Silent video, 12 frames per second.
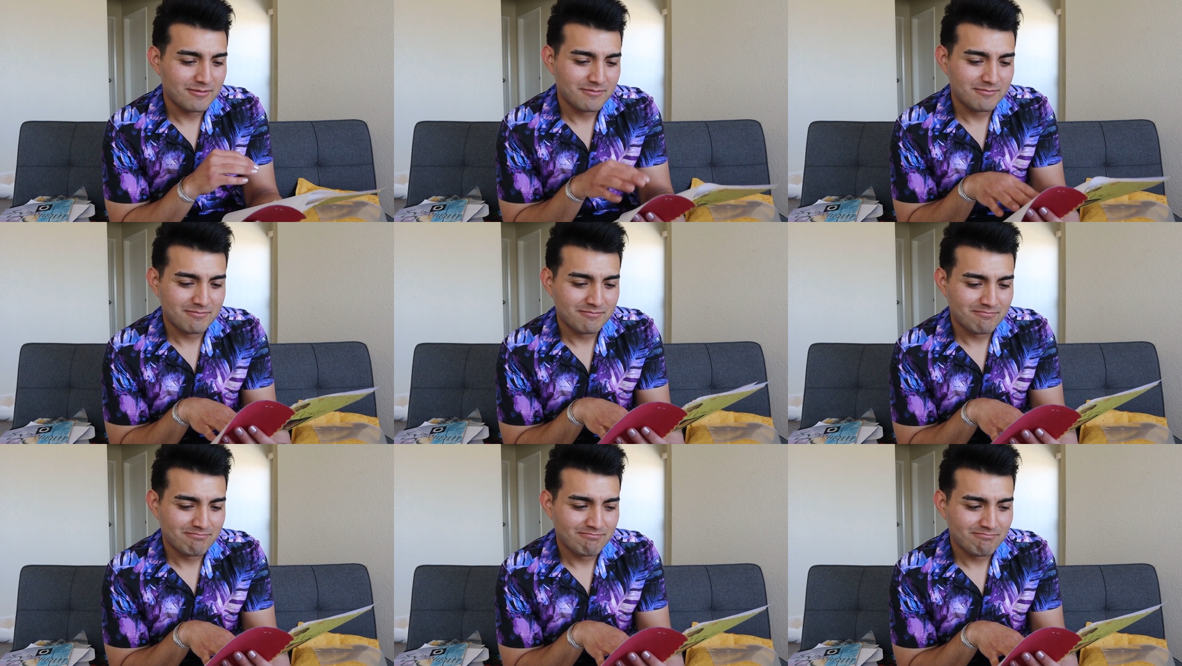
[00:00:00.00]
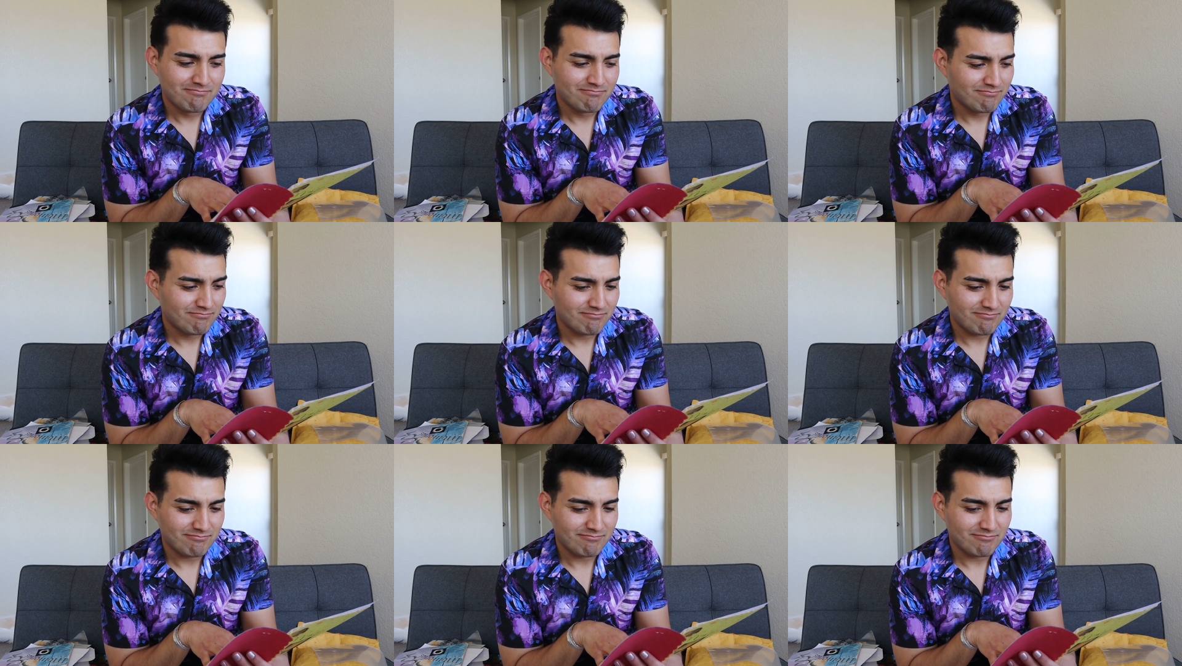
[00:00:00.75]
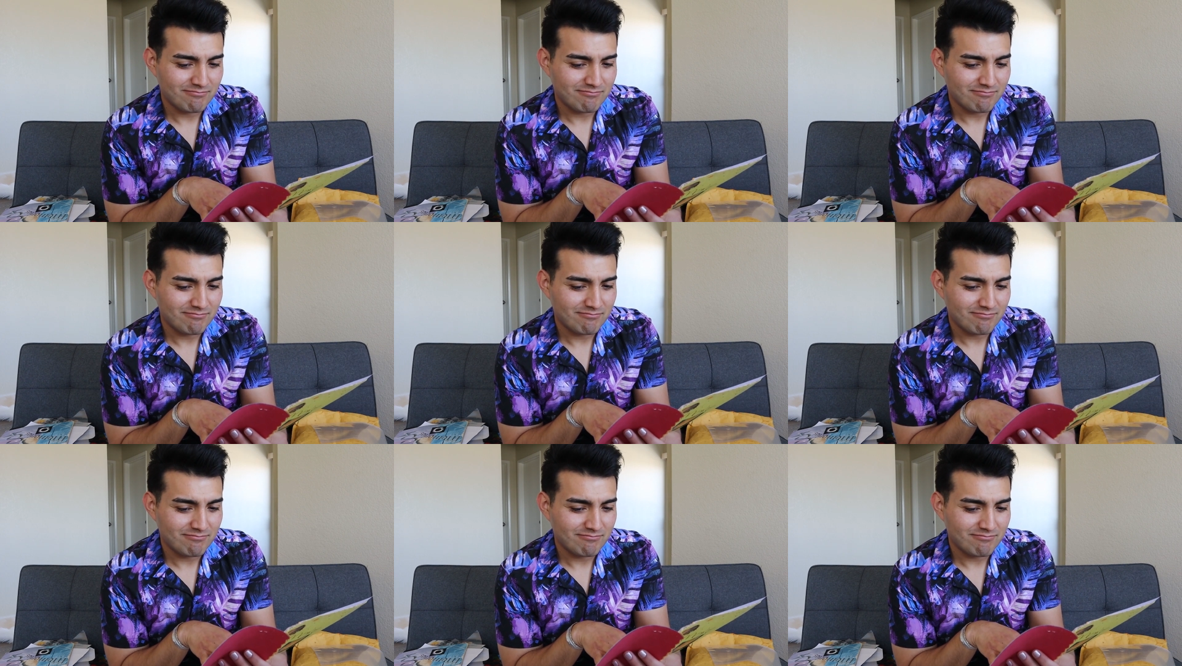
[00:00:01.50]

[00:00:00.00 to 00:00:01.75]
[no speech]